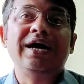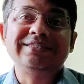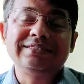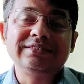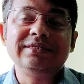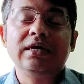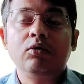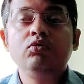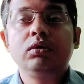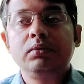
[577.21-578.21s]
assess the
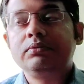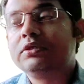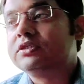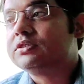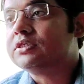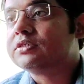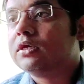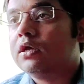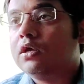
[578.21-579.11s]
outcome of the disease.